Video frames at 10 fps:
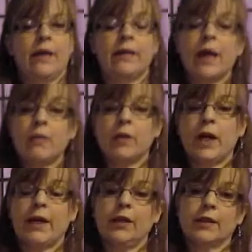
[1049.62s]
Then when
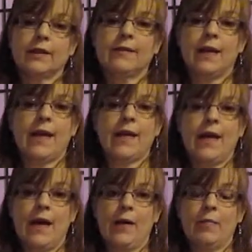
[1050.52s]
I looked the sign
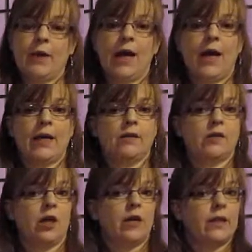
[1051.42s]
up, I
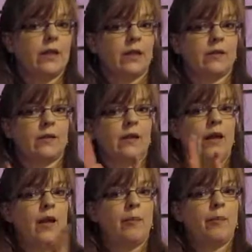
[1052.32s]
saw this.
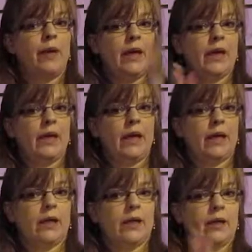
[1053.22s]

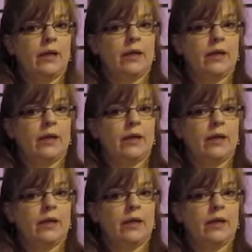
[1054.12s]
Picnic.